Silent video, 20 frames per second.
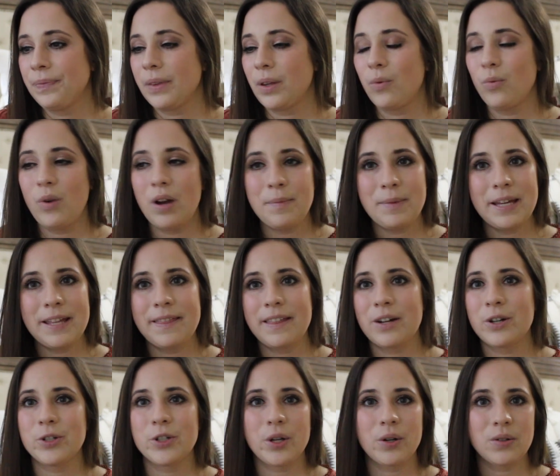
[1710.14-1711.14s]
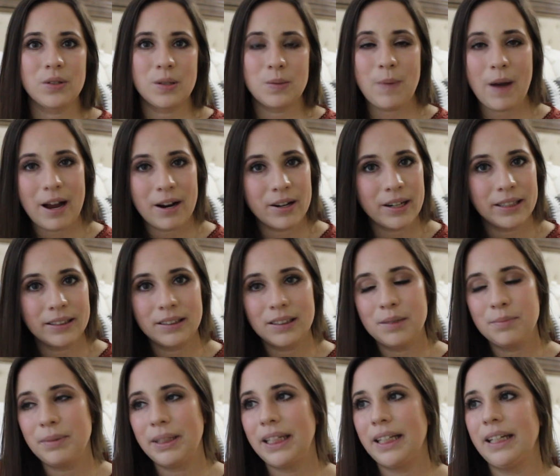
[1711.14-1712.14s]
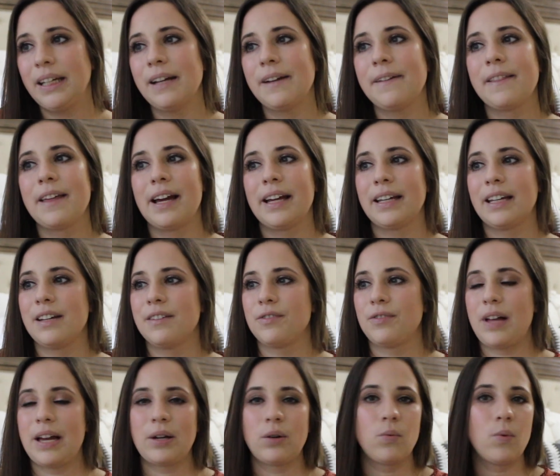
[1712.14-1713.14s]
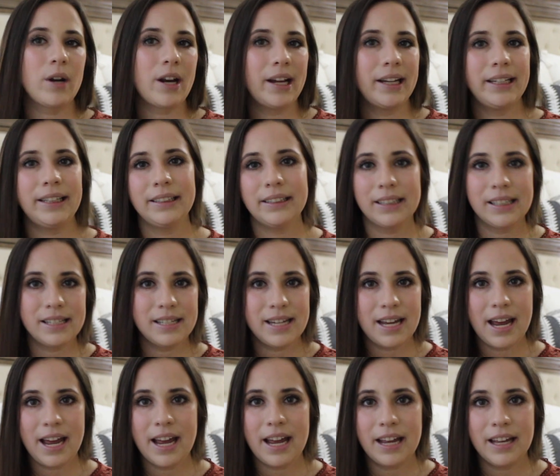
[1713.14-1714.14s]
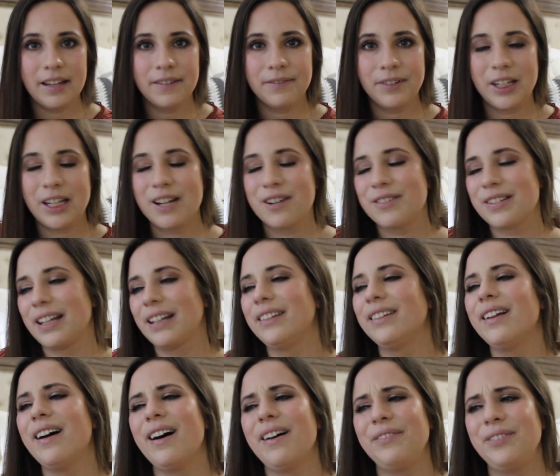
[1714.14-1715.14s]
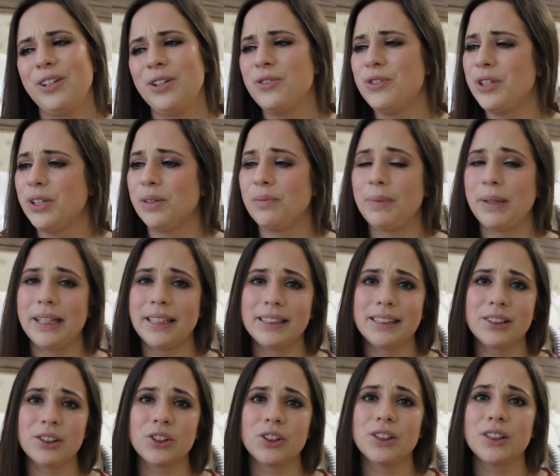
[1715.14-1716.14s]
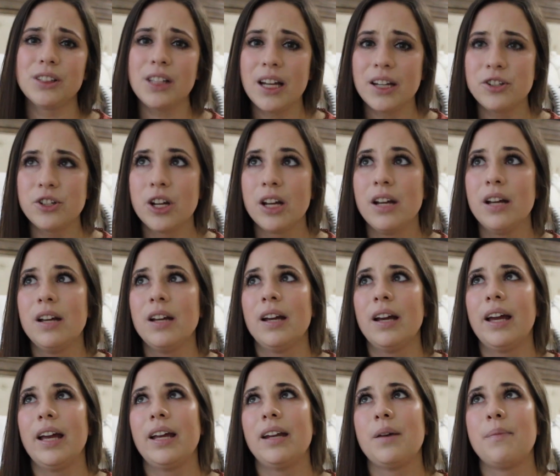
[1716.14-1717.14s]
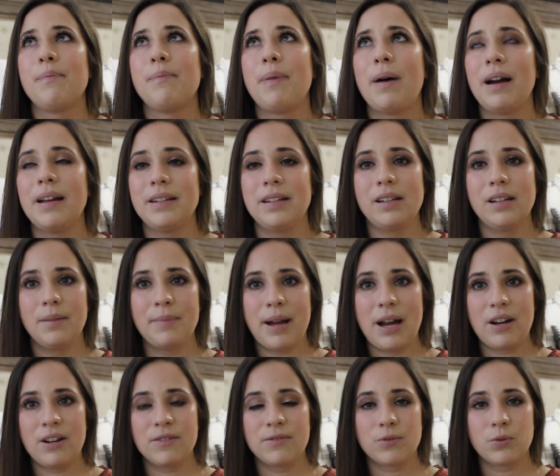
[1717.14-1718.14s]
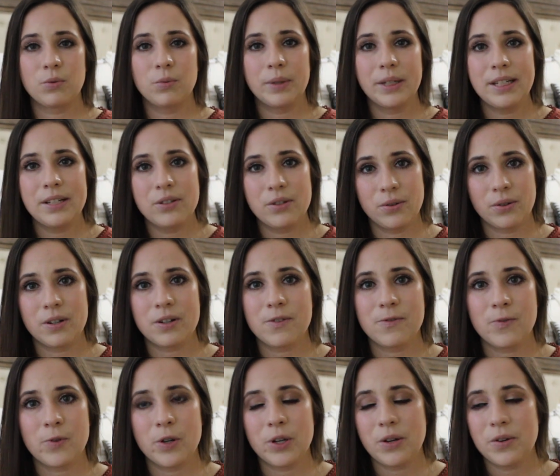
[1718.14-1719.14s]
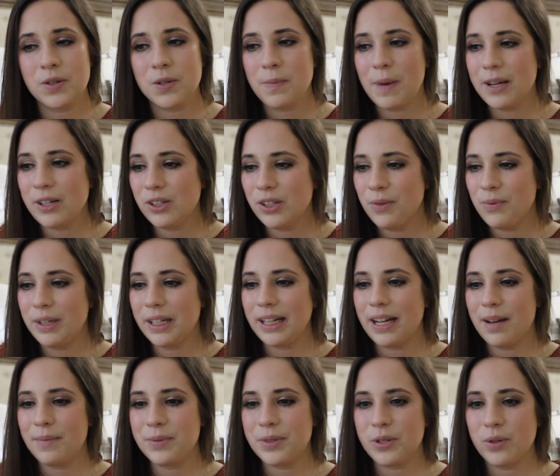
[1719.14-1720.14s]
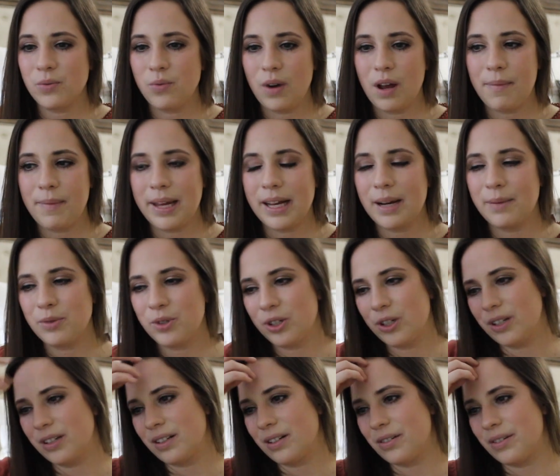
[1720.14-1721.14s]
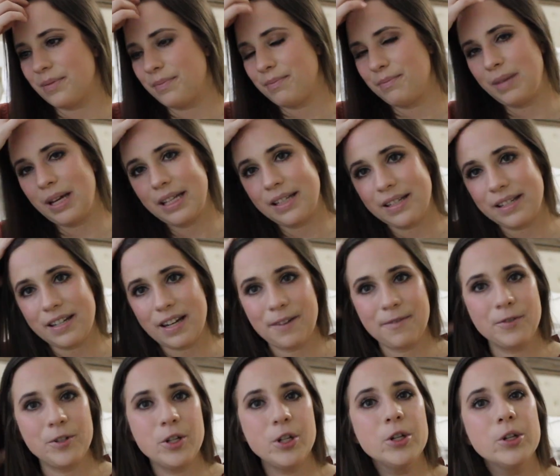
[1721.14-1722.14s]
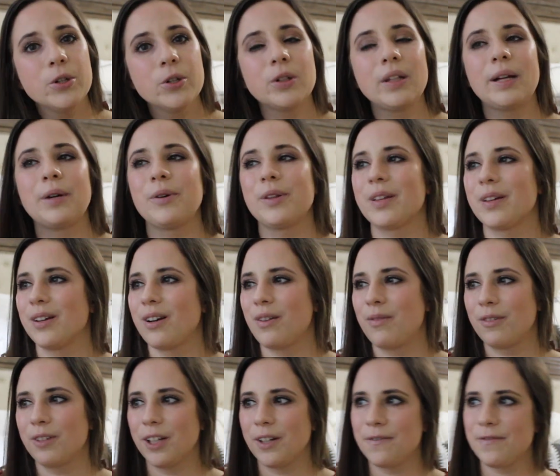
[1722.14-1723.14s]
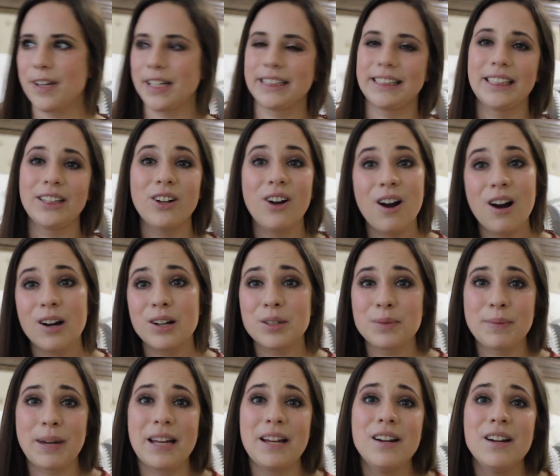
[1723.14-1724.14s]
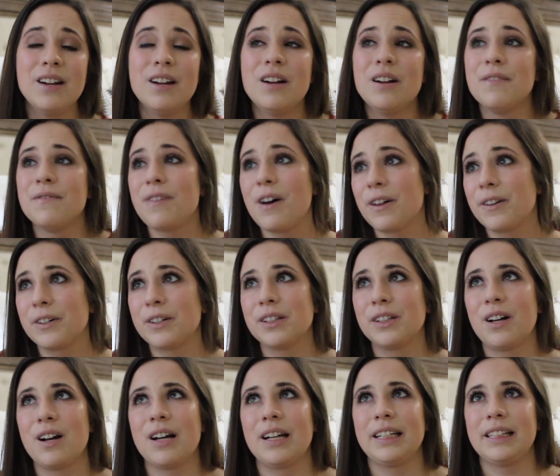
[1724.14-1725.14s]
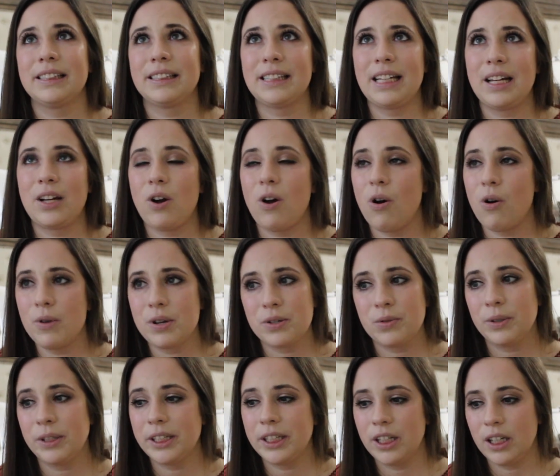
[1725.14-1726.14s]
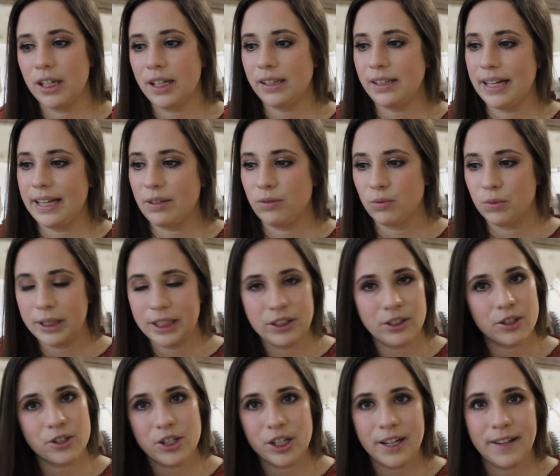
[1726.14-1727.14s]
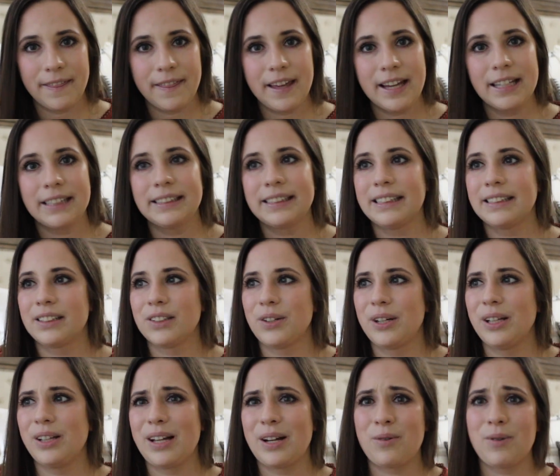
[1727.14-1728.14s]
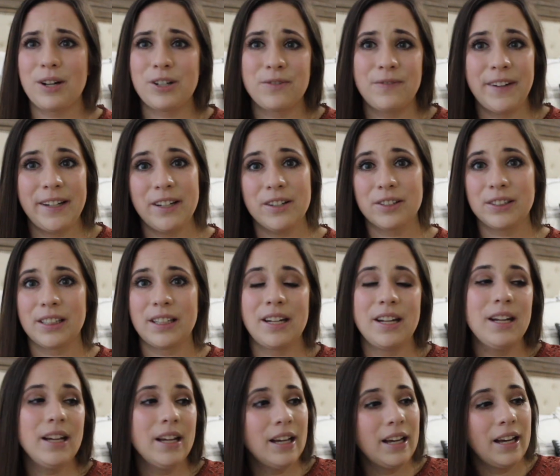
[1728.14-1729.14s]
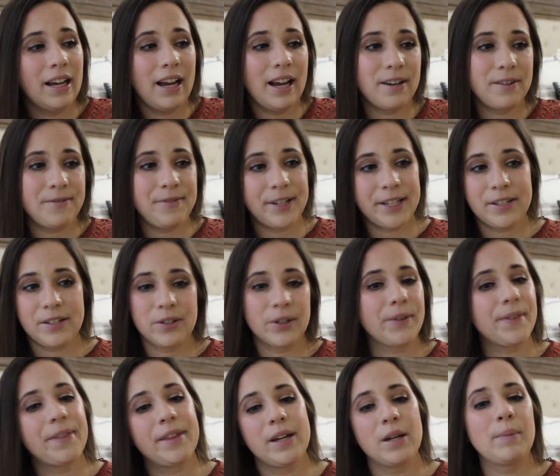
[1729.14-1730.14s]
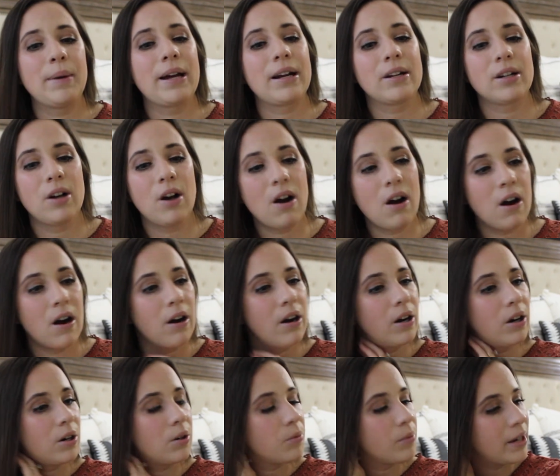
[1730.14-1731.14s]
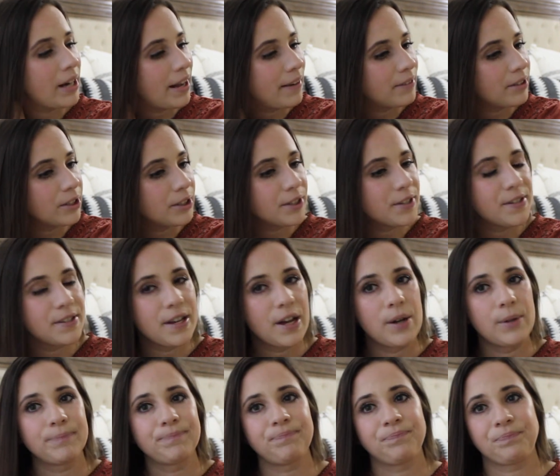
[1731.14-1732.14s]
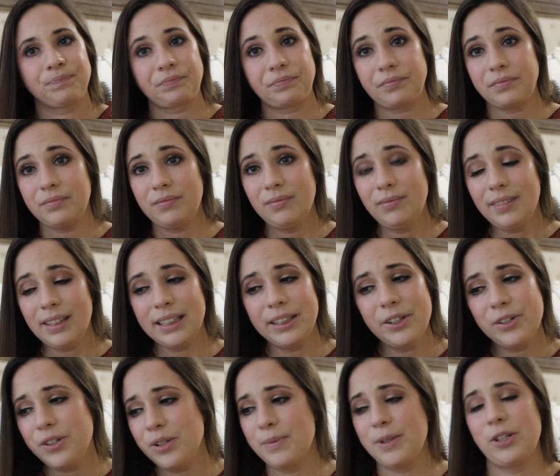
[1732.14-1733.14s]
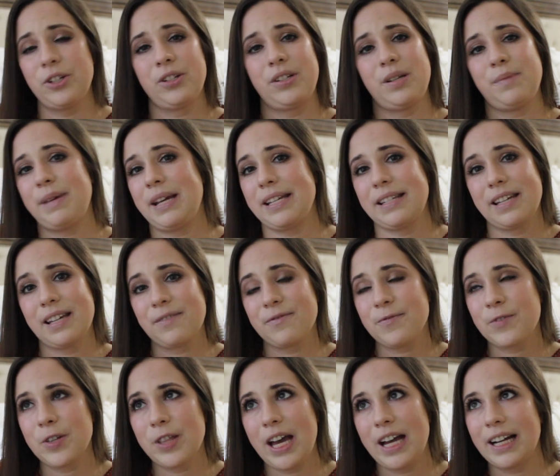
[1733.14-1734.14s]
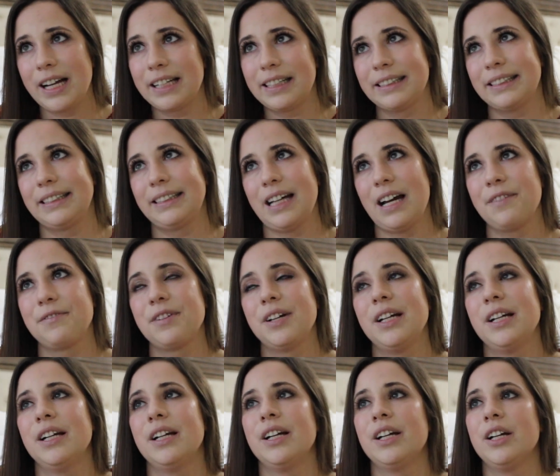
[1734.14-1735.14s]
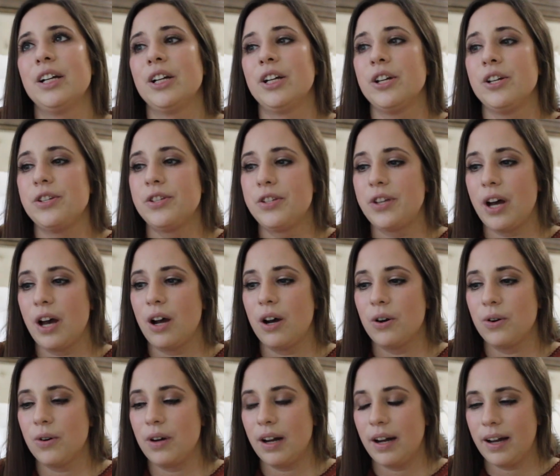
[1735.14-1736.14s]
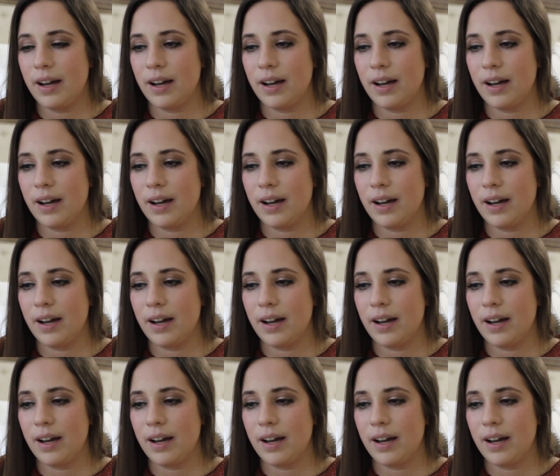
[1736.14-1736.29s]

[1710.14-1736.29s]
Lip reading: women that are so inspiring to me that give like what I eat in a day videos. I love YouTube because there's such an abundant amount of resource for you, especially when it comes to women. I'm sure there's men stuff too, like with, you know, fixing cars. My father-in-law is like always really good at like researching things, and so he'll like watch videos on how to fix certain thing about a car or whatever. So YouTube is just amazing for that kind of stuff. So